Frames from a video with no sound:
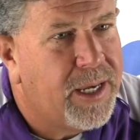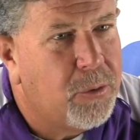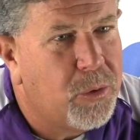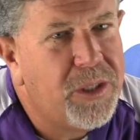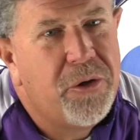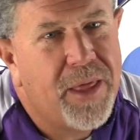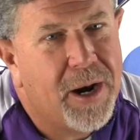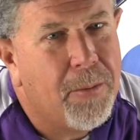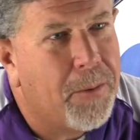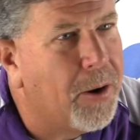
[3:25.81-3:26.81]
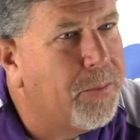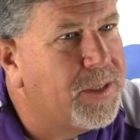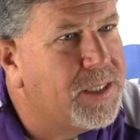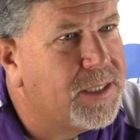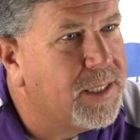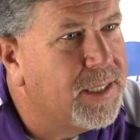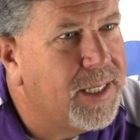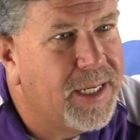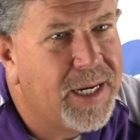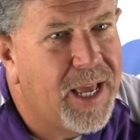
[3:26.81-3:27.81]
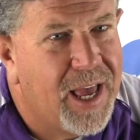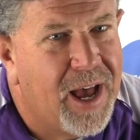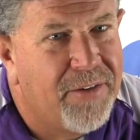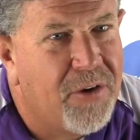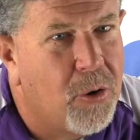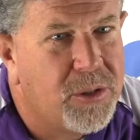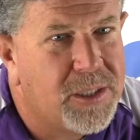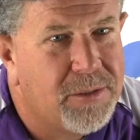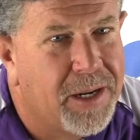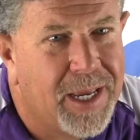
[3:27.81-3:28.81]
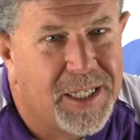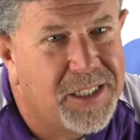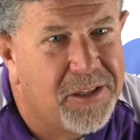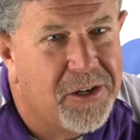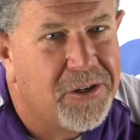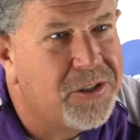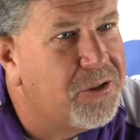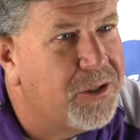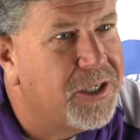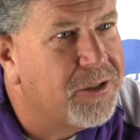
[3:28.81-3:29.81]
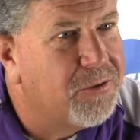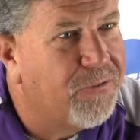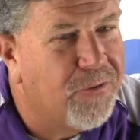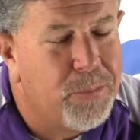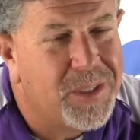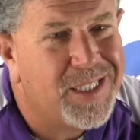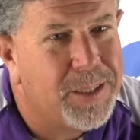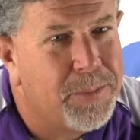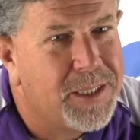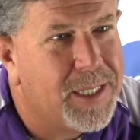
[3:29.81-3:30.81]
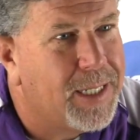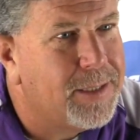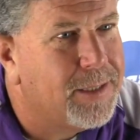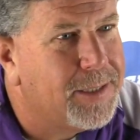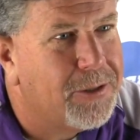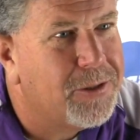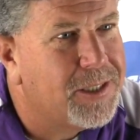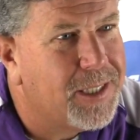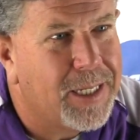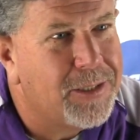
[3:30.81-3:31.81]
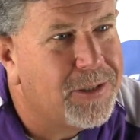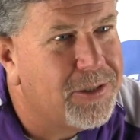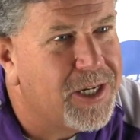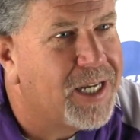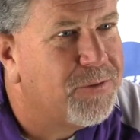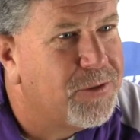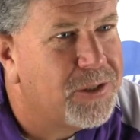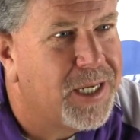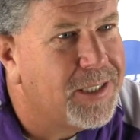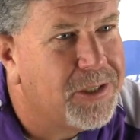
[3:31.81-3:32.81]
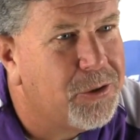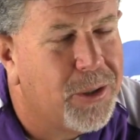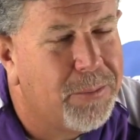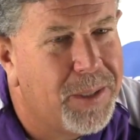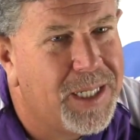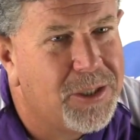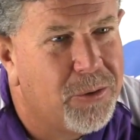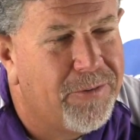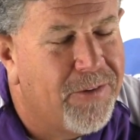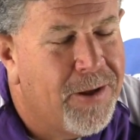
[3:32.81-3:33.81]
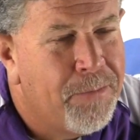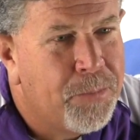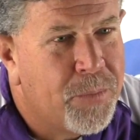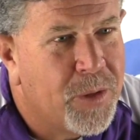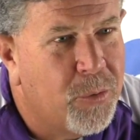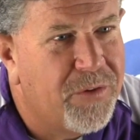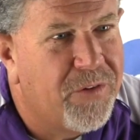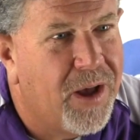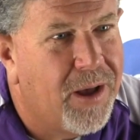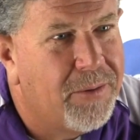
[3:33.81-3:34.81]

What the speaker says: and we do that on purpose. And I've always, I guess in 32 years, we're from Mississippi State to Delta States to Jacksonville States to UABs. We've